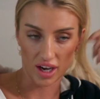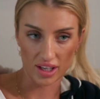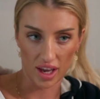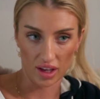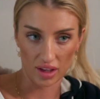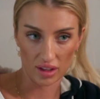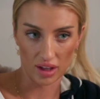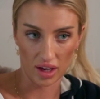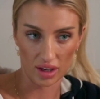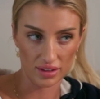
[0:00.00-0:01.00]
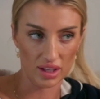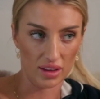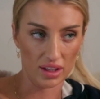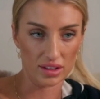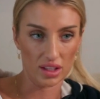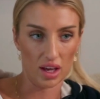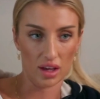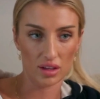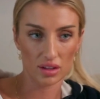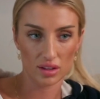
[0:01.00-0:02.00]
I get it, like I sound like a
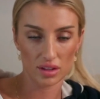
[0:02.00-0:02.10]
dickhead.